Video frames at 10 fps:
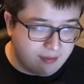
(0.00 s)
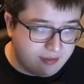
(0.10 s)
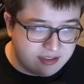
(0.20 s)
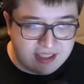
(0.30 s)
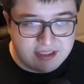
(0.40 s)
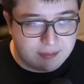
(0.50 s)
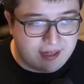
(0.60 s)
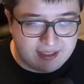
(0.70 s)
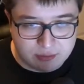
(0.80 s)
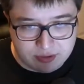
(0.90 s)
To change your
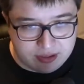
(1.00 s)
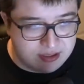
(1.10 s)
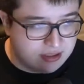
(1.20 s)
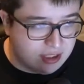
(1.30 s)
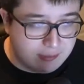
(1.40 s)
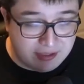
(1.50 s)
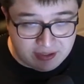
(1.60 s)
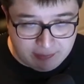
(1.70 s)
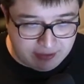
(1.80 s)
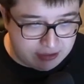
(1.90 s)
password, to update your
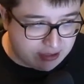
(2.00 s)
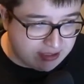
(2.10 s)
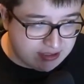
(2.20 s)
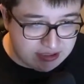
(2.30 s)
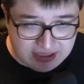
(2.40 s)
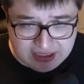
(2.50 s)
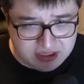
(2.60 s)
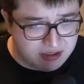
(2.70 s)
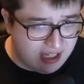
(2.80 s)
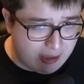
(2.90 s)
email address, to change
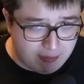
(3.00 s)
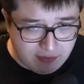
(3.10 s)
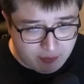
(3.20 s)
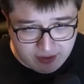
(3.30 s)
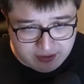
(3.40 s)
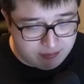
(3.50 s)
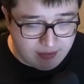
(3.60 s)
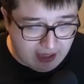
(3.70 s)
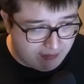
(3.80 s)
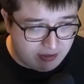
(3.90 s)
your name if you wanted to
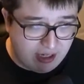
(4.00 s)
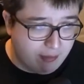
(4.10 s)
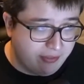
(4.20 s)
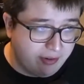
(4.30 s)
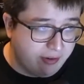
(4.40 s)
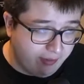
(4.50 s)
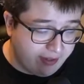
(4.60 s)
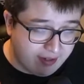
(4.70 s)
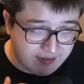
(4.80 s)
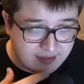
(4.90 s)
have your name on there and all that
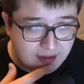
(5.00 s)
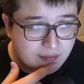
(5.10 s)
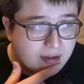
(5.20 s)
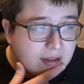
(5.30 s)
kind of stuff.